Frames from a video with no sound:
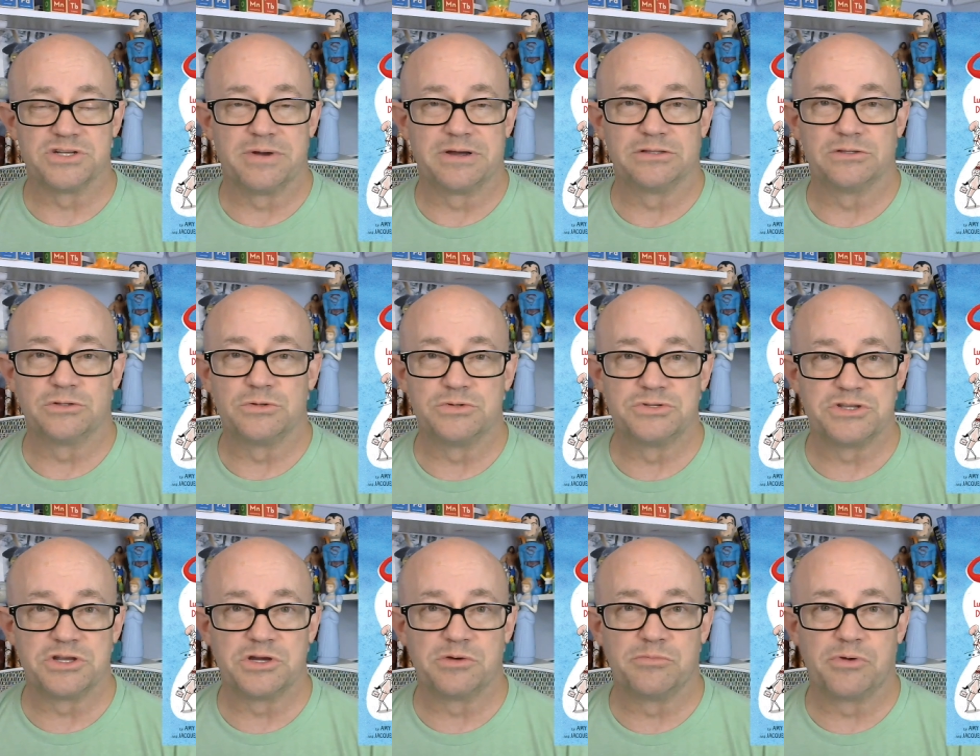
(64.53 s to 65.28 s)
about
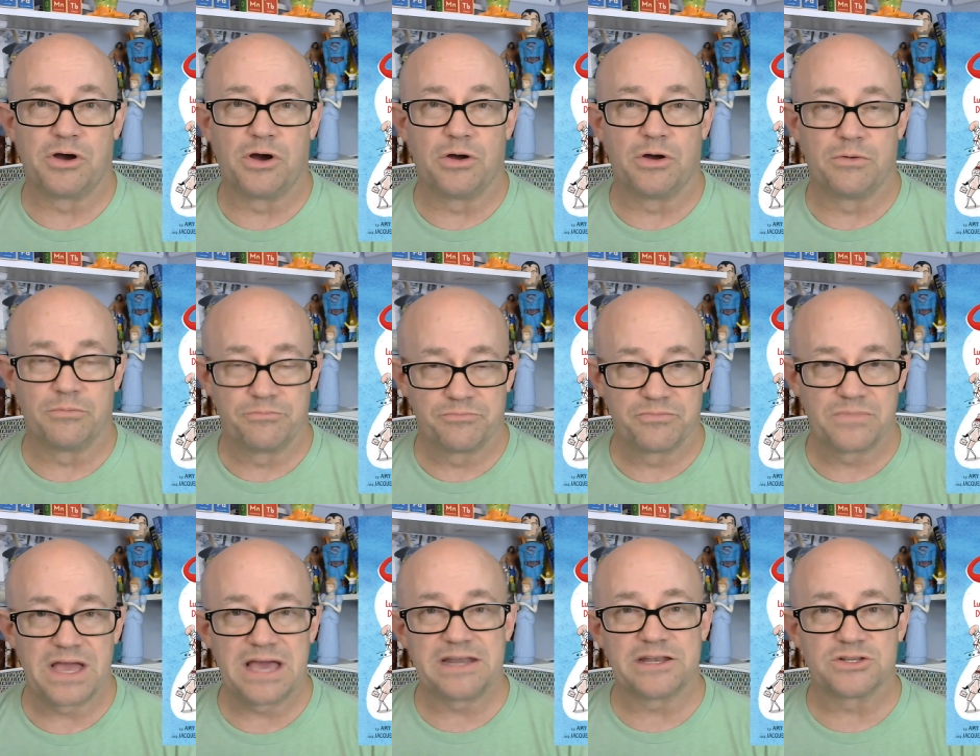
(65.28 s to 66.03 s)
Lucille Ball.
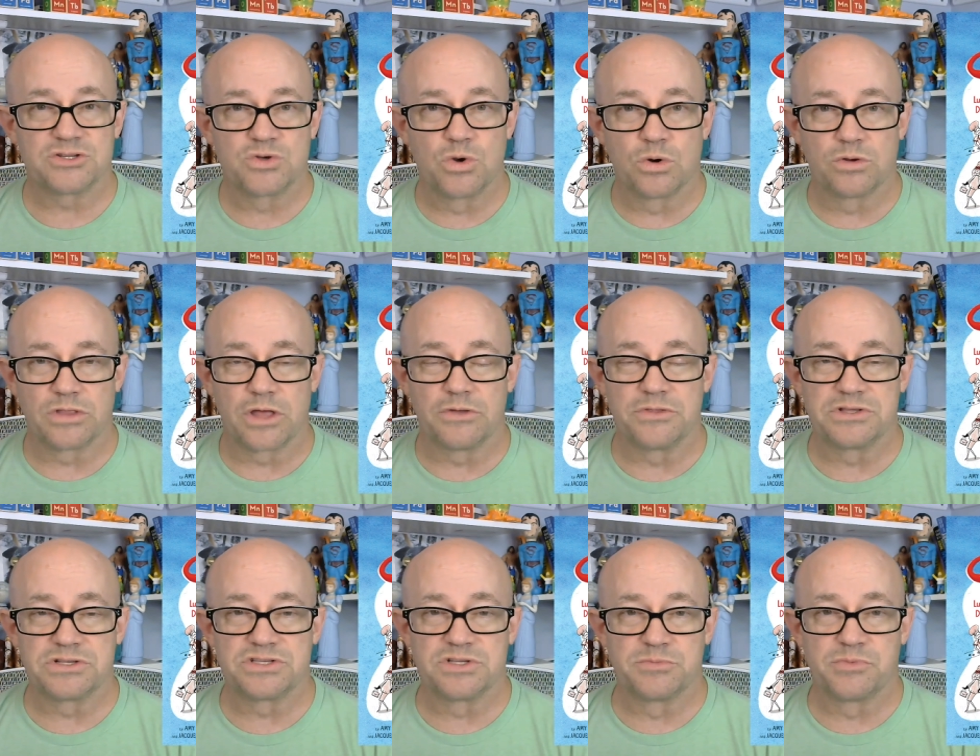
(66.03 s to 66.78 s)
At its core, though,
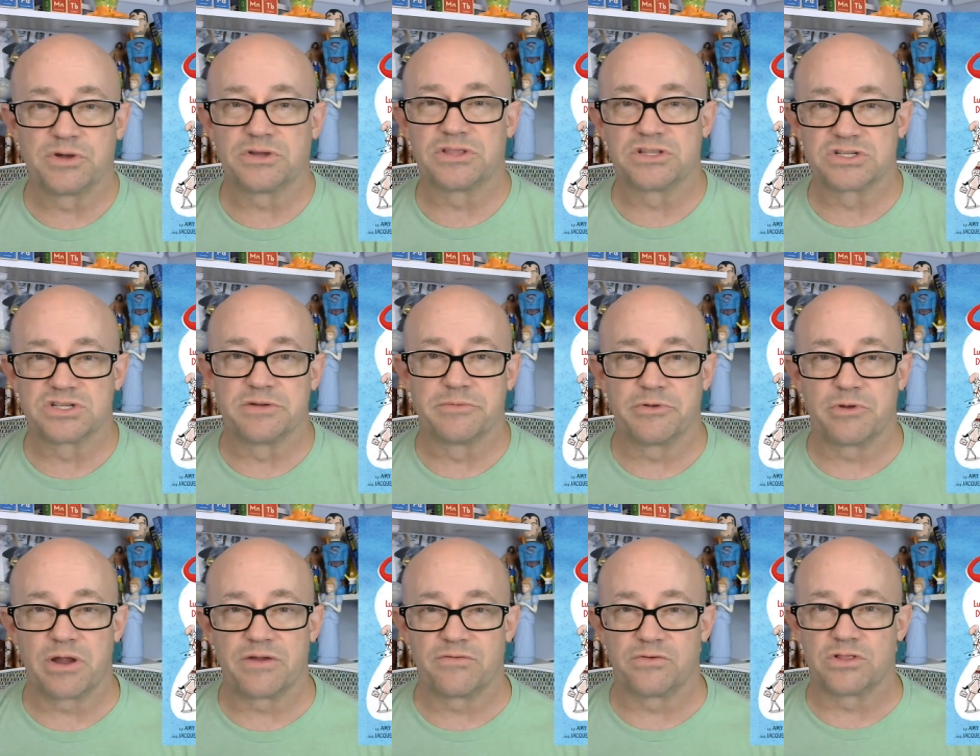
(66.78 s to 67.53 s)
this is a book that's going to be
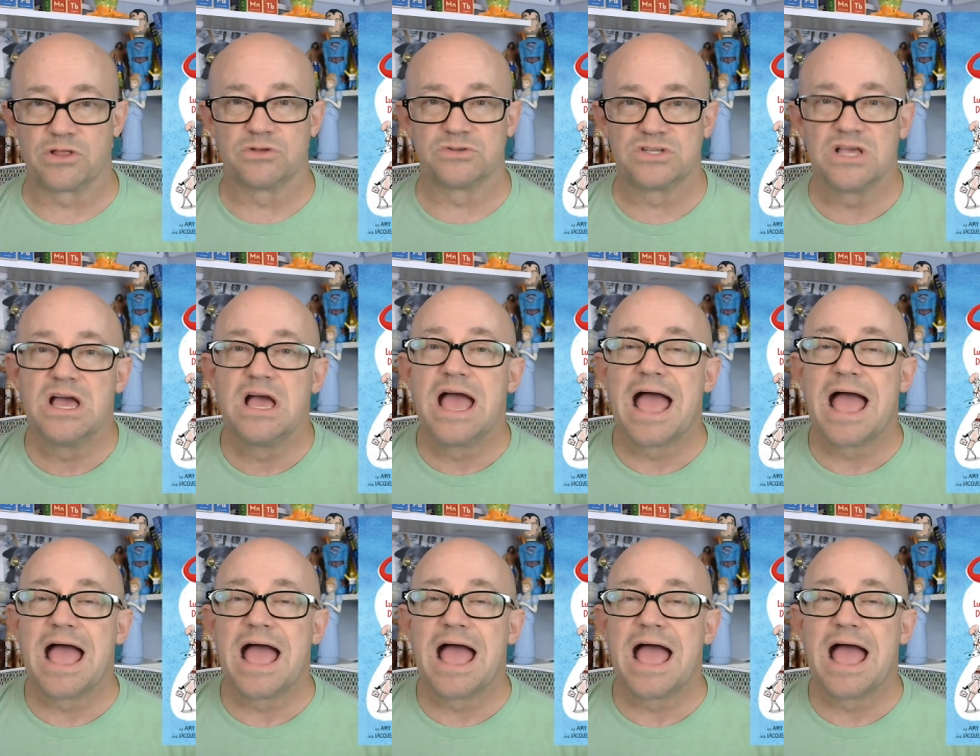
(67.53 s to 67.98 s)
great for those